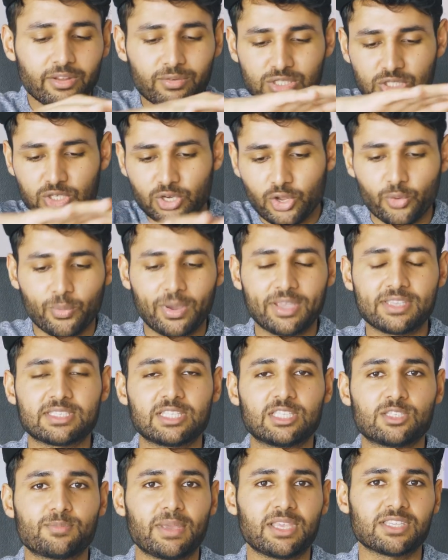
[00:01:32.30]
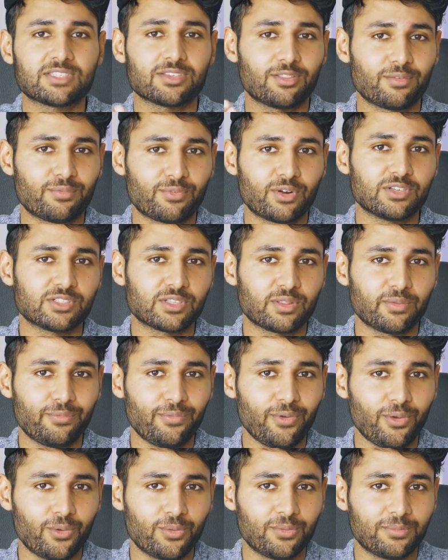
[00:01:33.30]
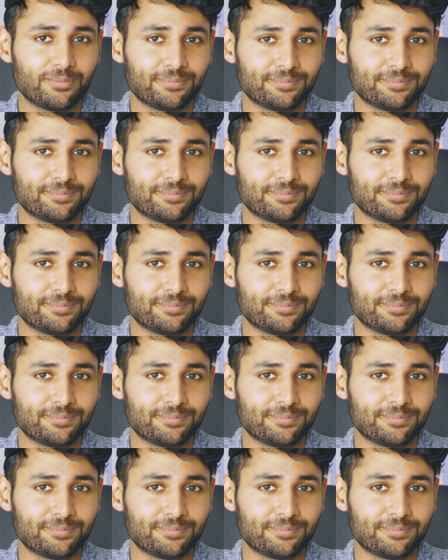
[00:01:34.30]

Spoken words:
There is no wasted space on the front of the phone.